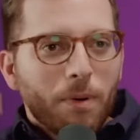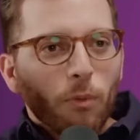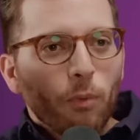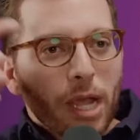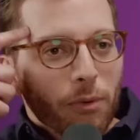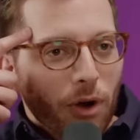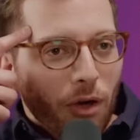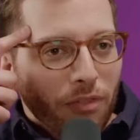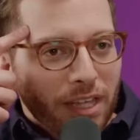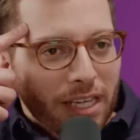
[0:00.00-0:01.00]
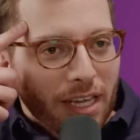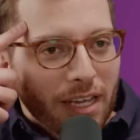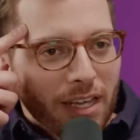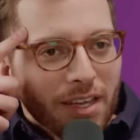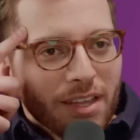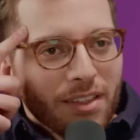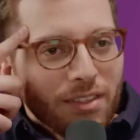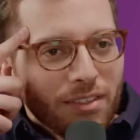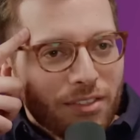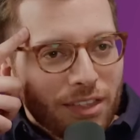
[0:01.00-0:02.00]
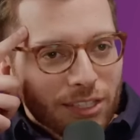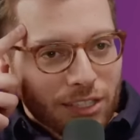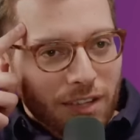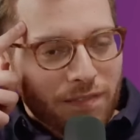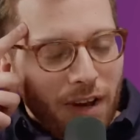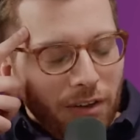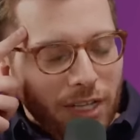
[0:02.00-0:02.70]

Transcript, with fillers: But we were all thinking this is a very